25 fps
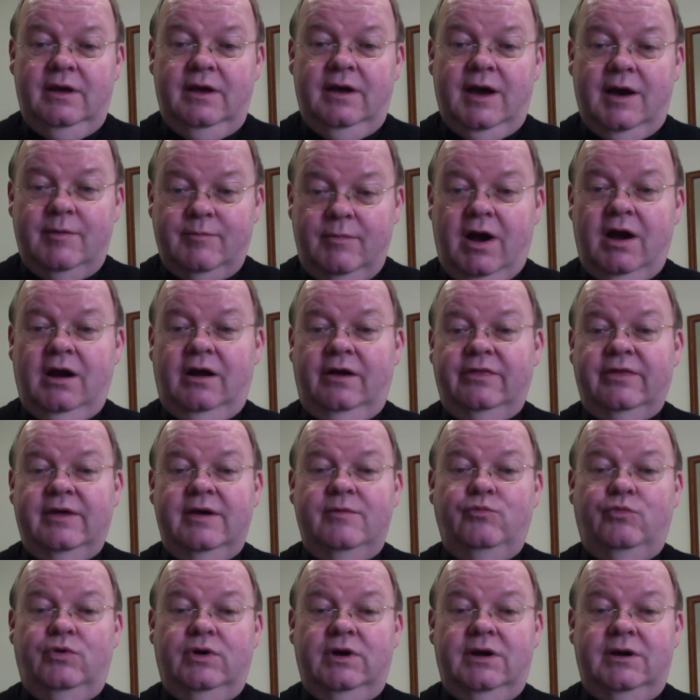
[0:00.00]
Among
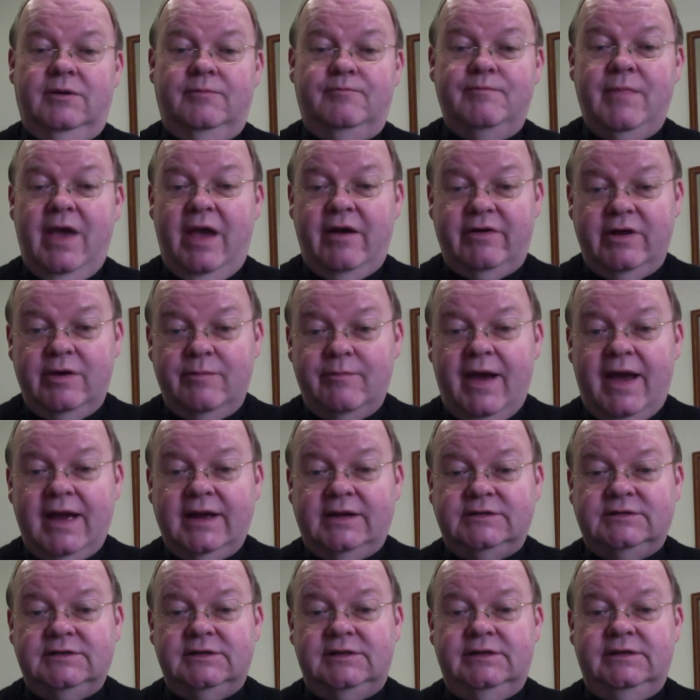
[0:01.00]
them were Mary
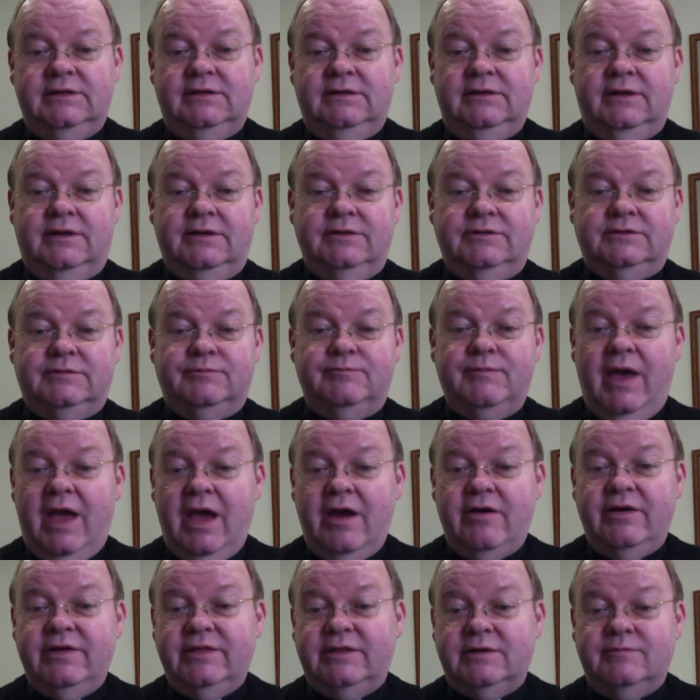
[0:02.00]
Magdalene and
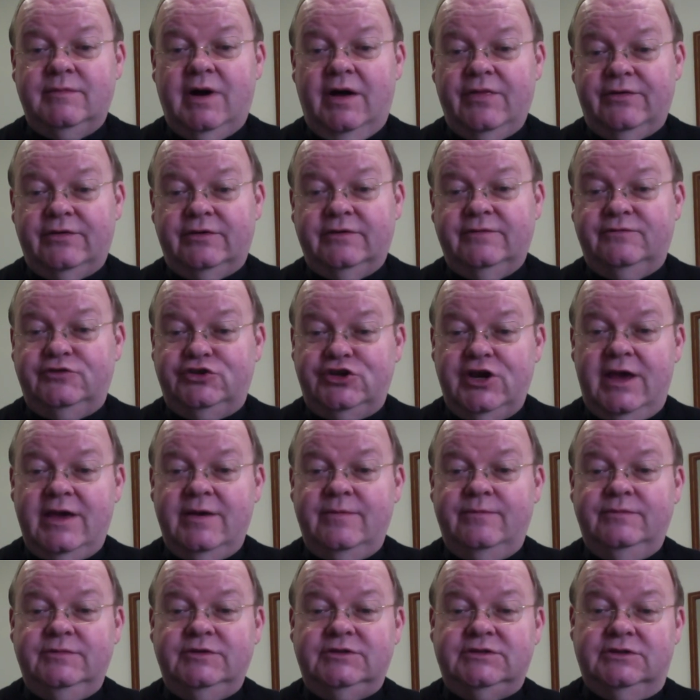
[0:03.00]
Mary, the mother of
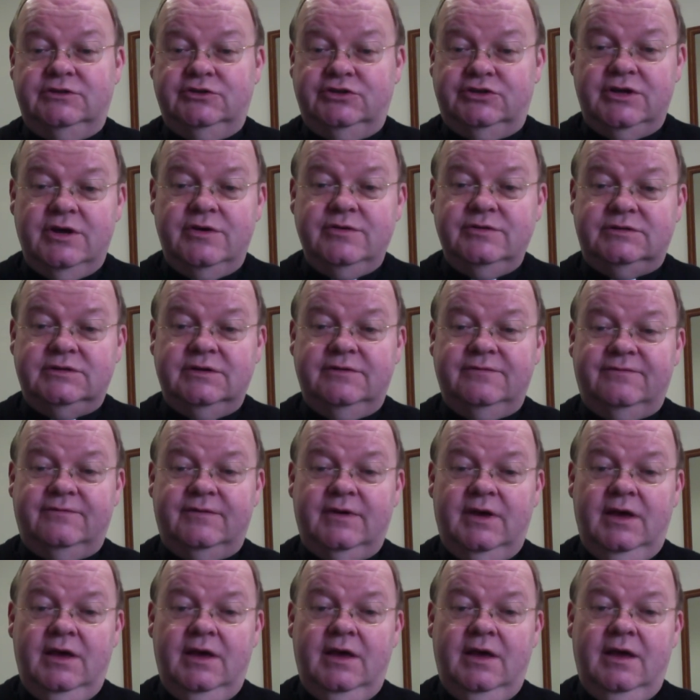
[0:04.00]
James and Joseph,
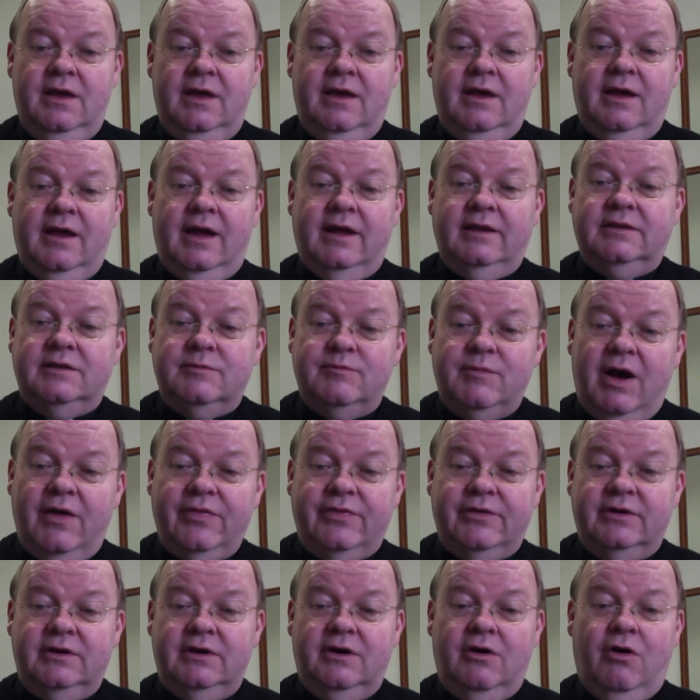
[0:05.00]
and the
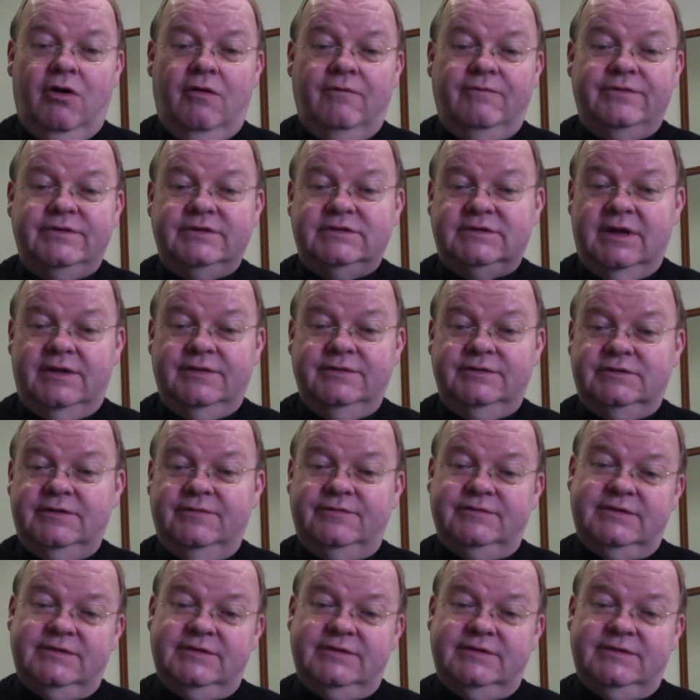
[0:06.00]
mother of the sons of